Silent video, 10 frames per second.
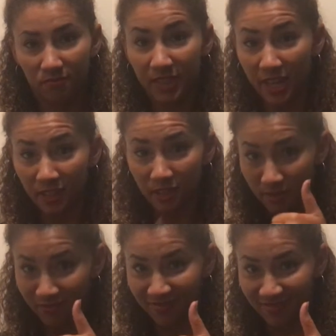Yes?
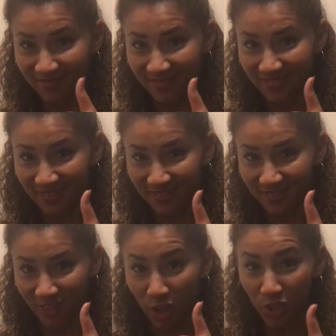
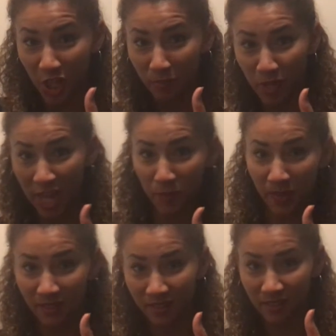On Team
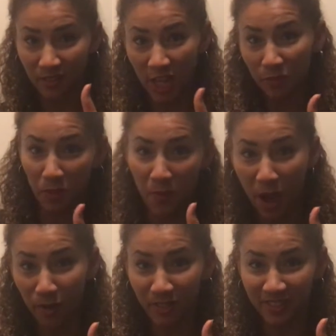Jasmine? Jasmine
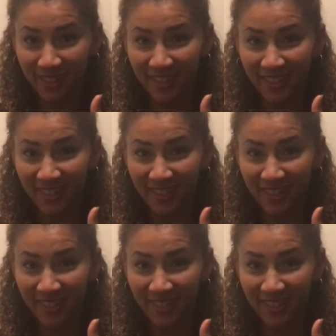Empowers?